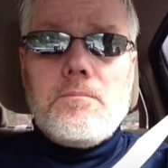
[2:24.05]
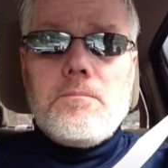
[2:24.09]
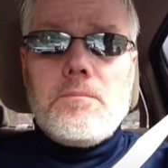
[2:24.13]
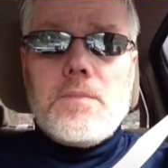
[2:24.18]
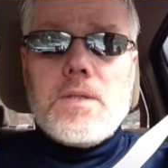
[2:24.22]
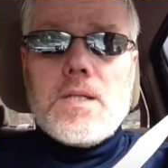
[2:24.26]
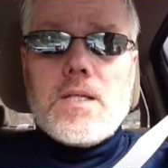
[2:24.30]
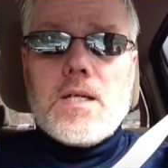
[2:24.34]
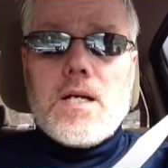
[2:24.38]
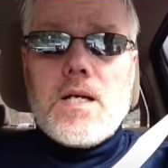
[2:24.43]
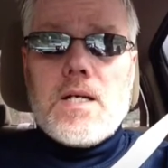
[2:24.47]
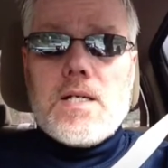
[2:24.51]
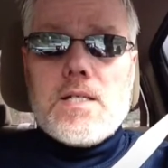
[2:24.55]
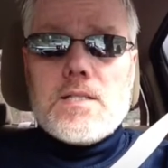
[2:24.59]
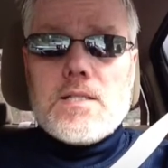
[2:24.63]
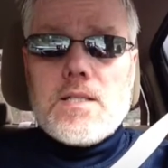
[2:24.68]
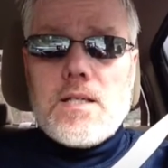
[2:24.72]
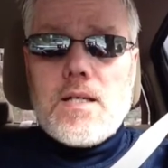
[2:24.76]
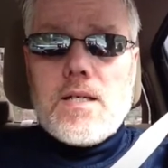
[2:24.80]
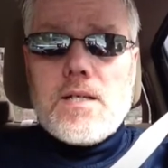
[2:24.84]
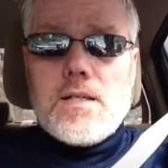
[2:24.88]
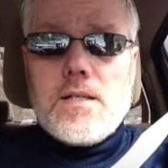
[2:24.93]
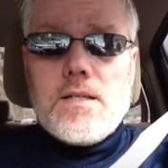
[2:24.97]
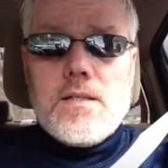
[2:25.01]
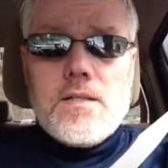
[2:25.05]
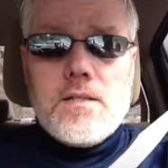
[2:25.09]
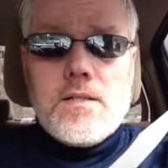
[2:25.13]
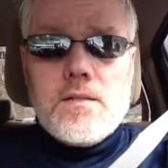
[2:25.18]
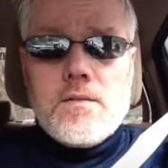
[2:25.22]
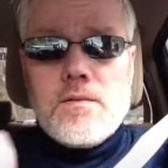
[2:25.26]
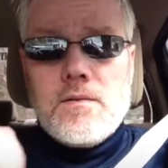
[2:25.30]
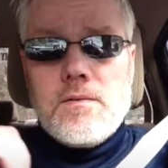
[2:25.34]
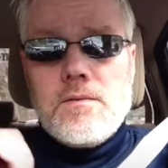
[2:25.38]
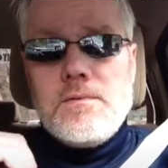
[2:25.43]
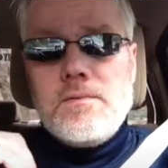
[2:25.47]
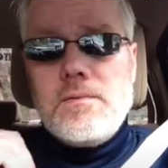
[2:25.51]
because I
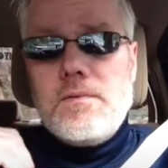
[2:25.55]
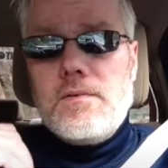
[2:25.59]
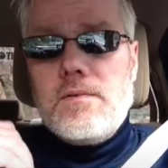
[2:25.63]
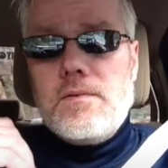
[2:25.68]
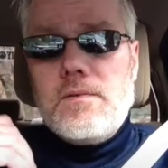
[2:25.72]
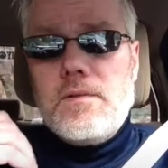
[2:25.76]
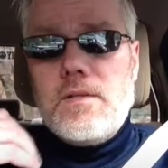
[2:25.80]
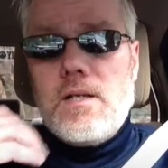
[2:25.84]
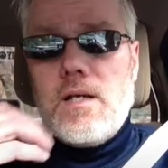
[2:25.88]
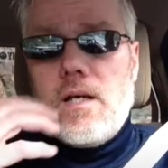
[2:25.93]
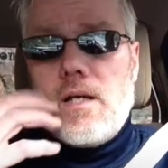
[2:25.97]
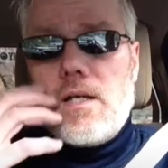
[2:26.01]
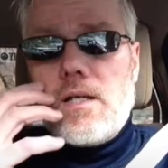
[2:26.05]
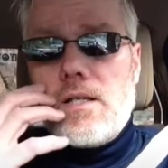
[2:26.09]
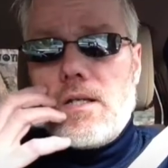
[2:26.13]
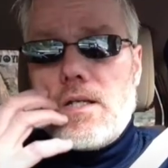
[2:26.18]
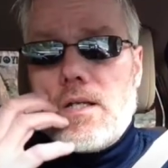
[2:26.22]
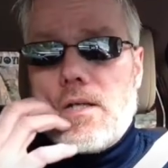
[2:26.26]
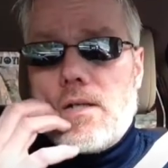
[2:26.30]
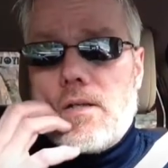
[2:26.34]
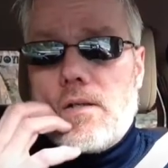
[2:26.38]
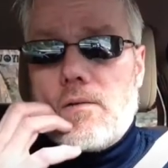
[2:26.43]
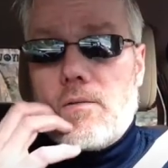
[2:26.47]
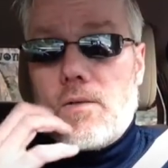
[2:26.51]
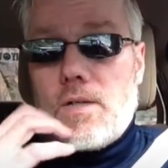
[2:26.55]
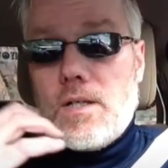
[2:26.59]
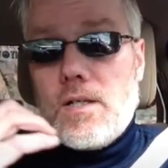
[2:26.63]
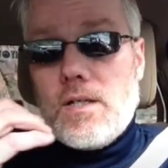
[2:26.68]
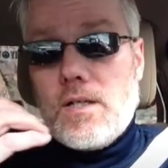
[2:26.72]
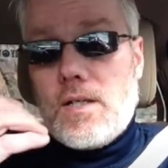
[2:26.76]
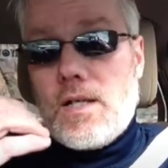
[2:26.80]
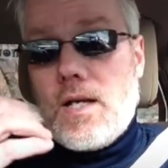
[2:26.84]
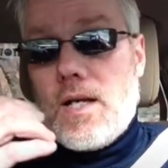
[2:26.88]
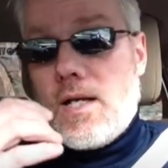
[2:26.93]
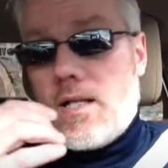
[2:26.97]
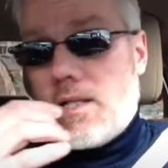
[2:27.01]

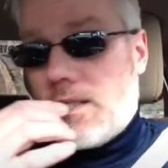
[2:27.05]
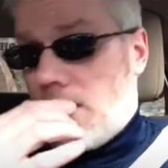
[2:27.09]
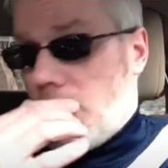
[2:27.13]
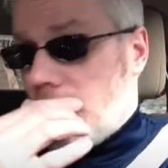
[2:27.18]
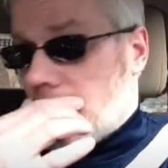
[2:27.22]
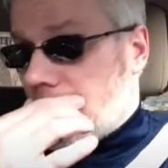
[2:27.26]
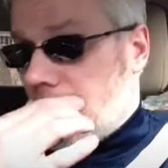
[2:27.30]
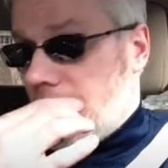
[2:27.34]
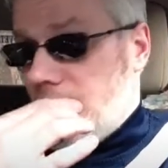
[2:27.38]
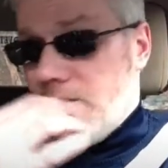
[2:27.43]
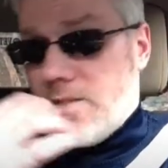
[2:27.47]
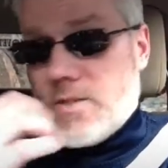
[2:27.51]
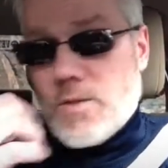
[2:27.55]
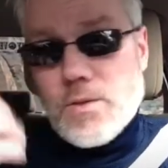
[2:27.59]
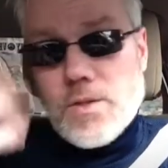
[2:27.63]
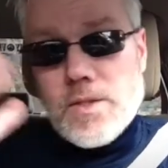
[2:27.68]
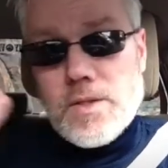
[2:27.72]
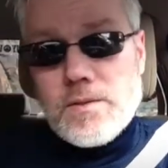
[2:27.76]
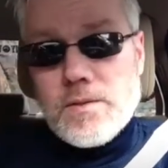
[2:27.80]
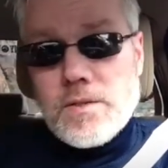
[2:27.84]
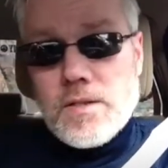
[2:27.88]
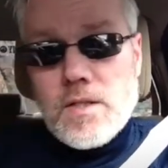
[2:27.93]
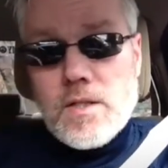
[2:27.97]
kind of lucked into it,